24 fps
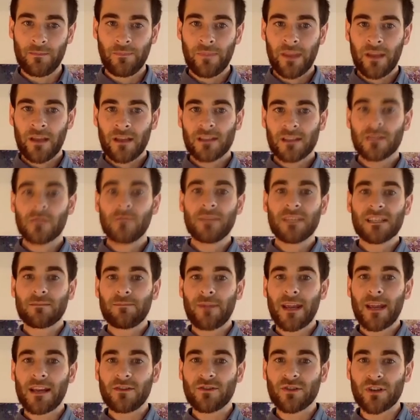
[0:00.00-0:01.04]
So, Miss
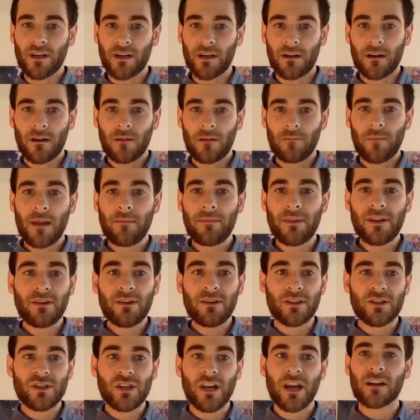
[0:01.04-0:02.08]
Major, maybe you
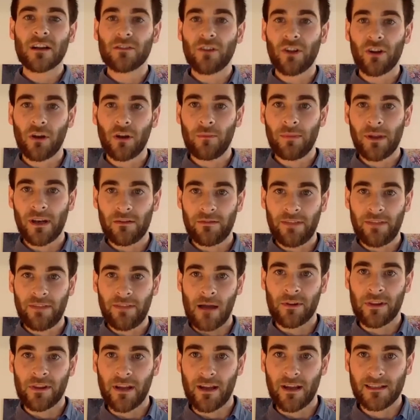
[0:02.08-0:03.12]
could share a little bit of
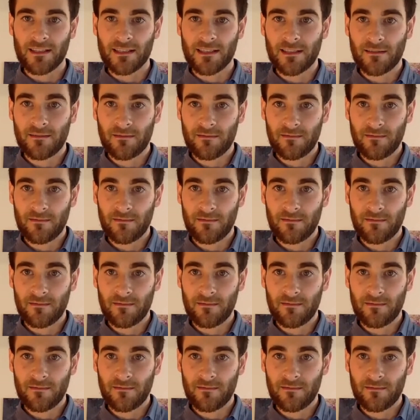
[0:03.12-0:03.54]
that with us.